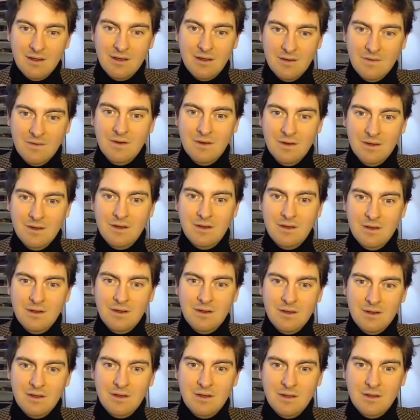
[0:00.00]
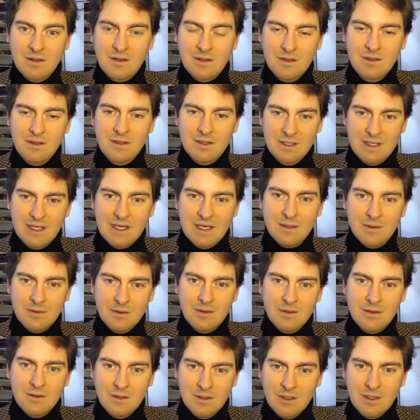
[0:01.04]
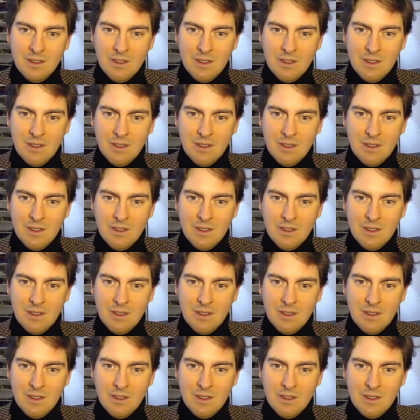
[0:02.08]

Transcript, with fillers: take observations. Um, yeah. So the